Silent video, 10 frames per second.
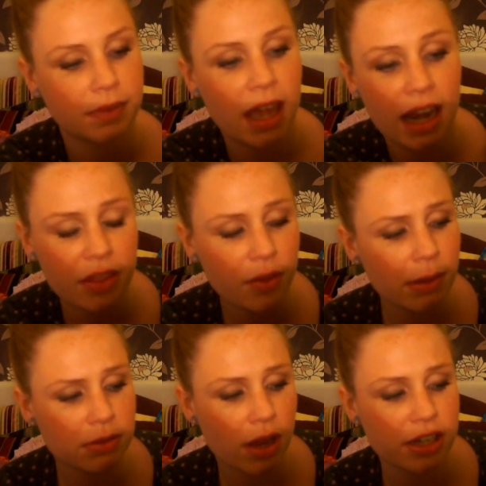And I thought
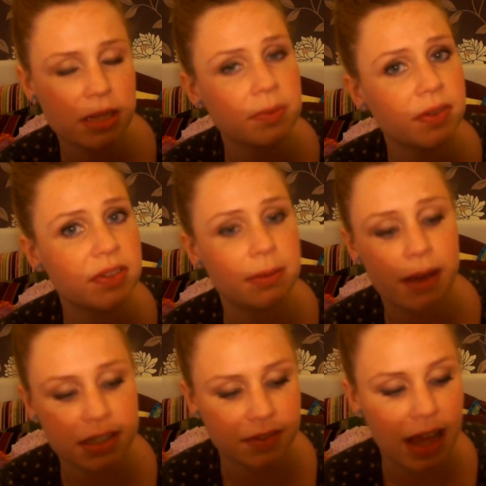that was quite cheap,
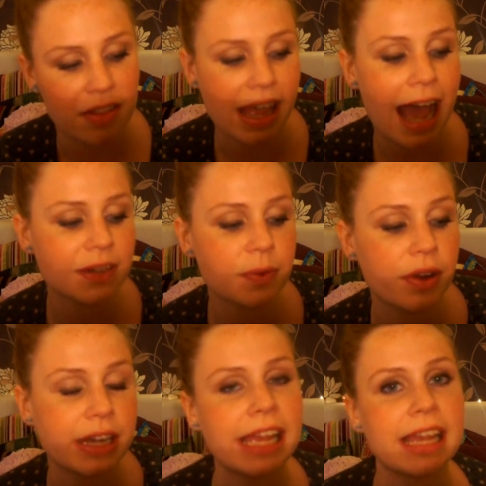£15 for that. They had
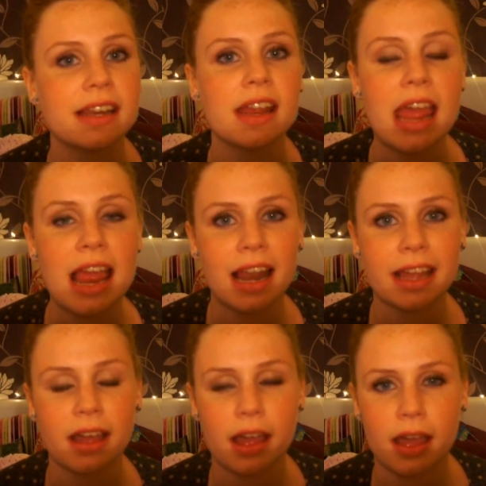one in
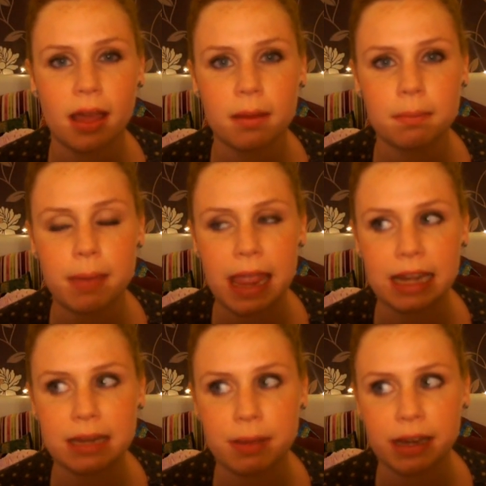like a
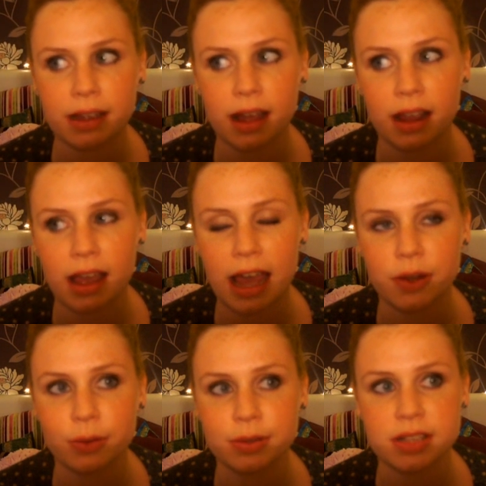paley pink colour
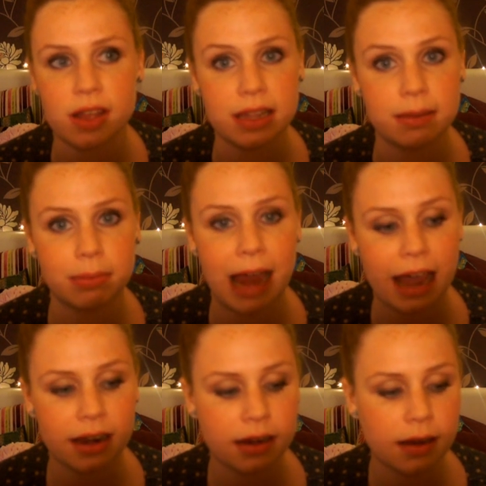and also in
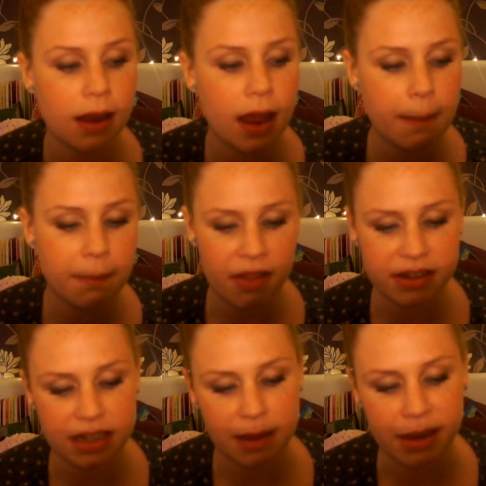black, but
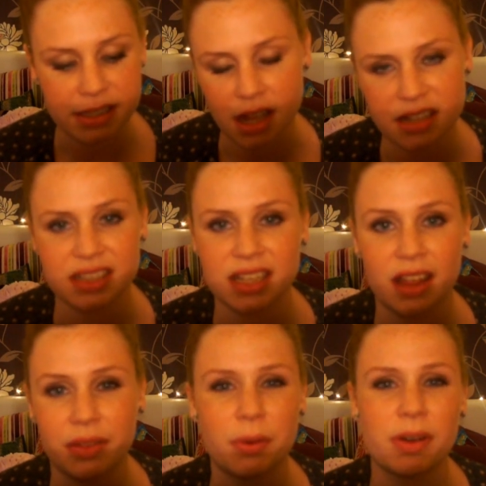they didn't have my size, it's
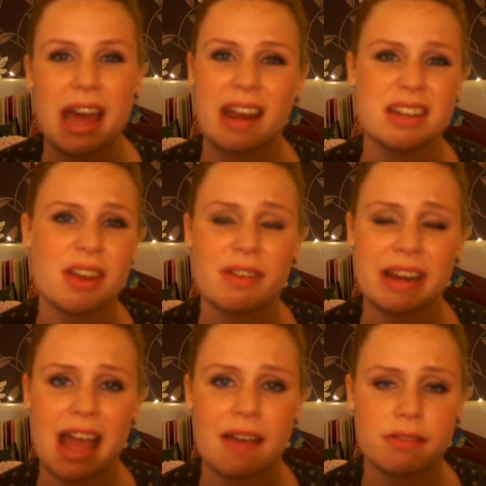another one, and I don't
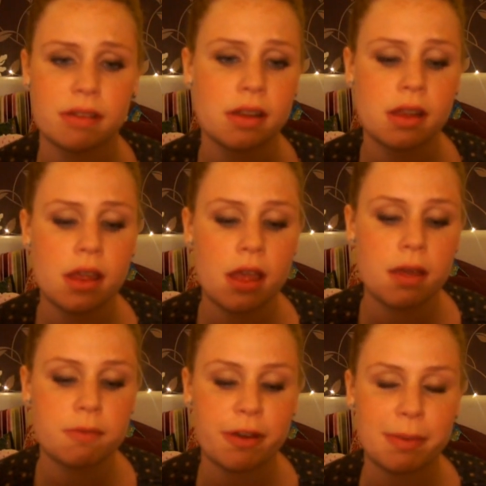really have
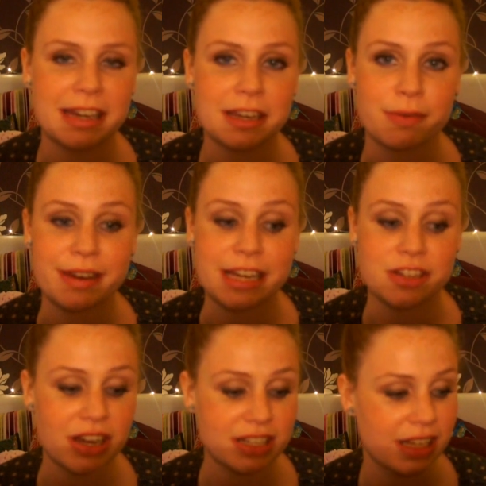very many green
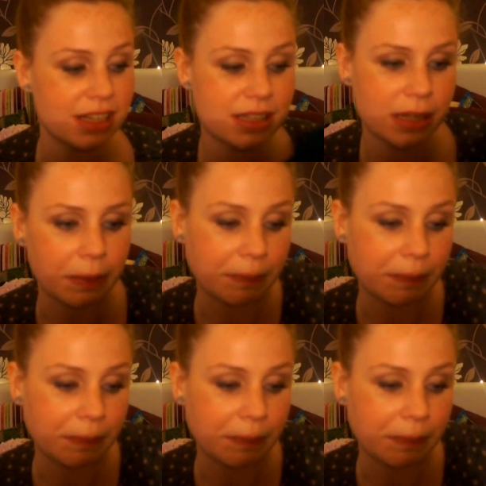dresses.